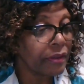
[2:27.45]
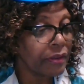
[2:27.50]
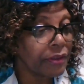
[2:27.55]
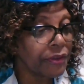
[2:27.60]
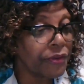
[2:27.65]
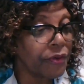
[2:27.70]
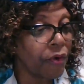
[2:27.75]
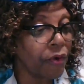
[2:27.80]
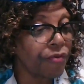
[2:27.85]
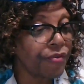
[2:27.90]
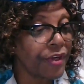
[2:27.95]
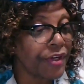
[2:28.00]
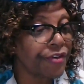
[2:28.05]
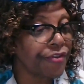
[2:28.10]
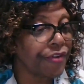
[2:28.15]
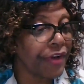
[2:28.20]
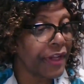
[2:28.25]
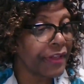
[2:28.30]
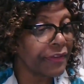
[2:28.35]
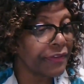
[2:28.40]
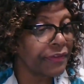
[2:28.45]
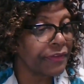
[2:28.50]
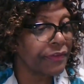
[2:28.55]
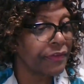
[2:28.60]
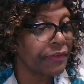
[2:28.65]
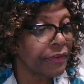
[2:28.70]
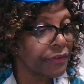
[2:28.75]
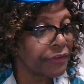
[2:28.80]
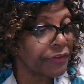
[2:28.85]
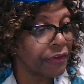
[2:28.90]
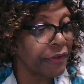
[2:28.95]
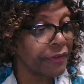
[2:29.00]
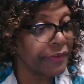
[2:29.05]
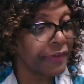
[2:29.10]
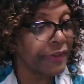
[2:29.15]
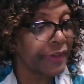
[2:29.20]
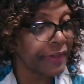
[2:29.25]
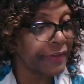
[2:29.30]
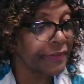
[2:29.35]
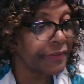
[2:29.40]
No Regrets, Just
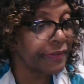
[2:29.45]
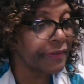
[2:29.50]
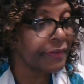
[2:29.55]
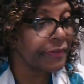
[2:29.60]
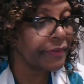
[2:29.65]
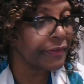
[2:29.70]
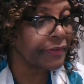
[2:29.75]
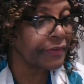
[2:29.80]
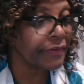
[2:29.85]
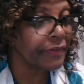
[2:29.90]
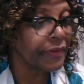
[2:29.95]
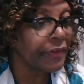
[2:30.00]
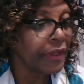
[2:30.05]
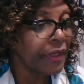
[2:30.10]
Lessons,